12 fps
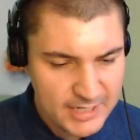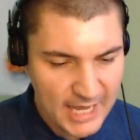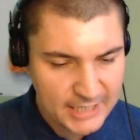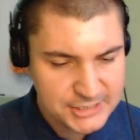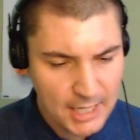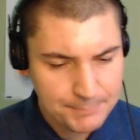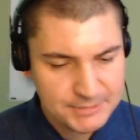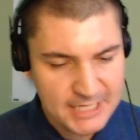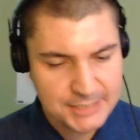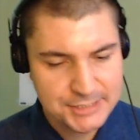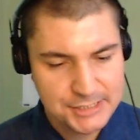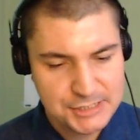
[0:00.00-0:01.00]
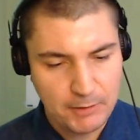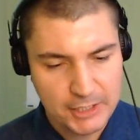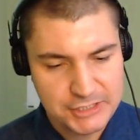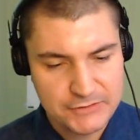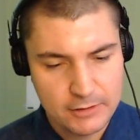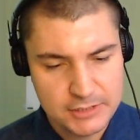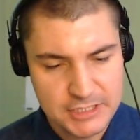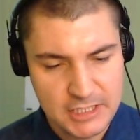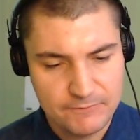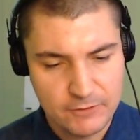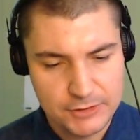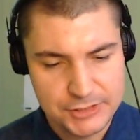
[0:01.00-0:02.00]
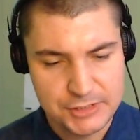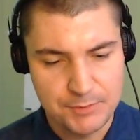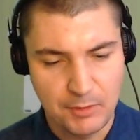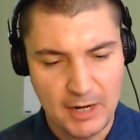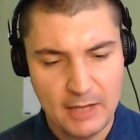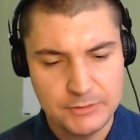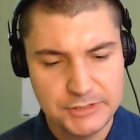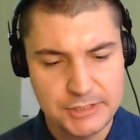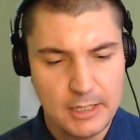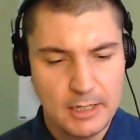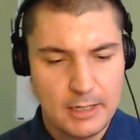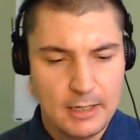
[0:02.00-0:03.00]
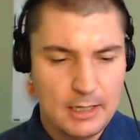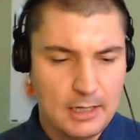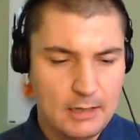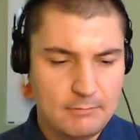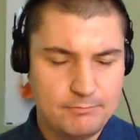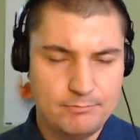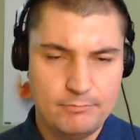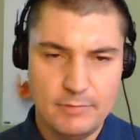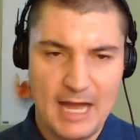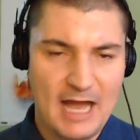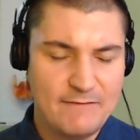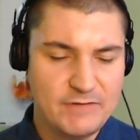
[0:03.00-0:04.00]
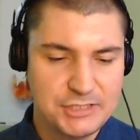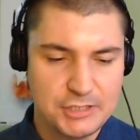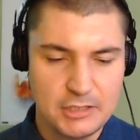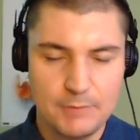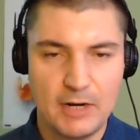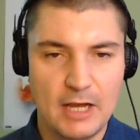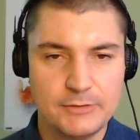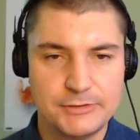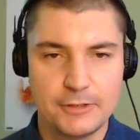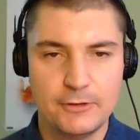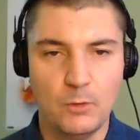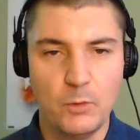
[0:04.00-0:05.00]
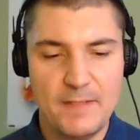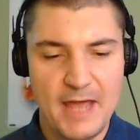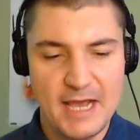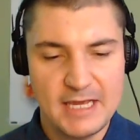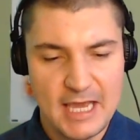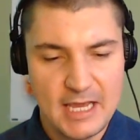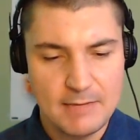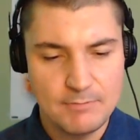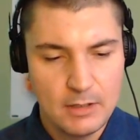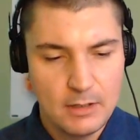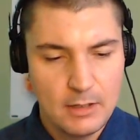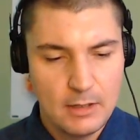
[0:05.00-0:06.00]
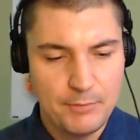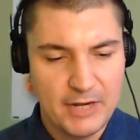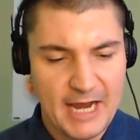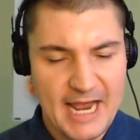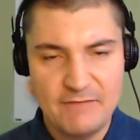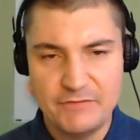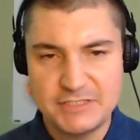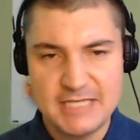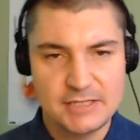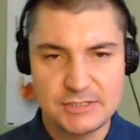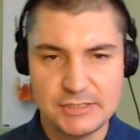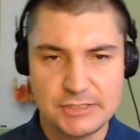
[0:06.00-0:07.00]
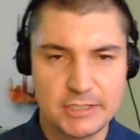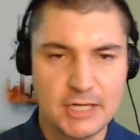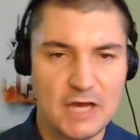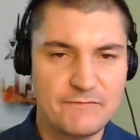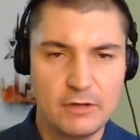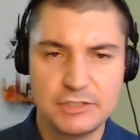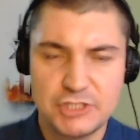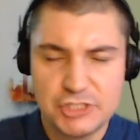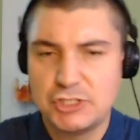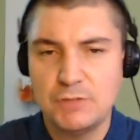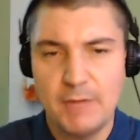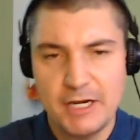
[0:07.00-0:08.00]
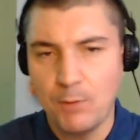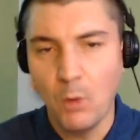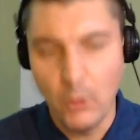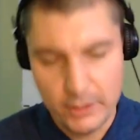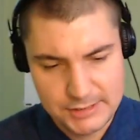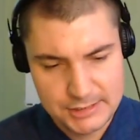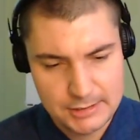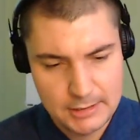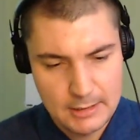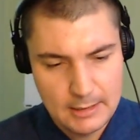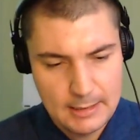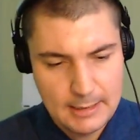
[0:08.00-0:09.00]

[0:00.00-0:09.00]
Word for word: Next up, Texans plus 13 versus the Browns. Uh, obviously, the Browns are going to win that game, but I have the Texans to cover. It's just too many points.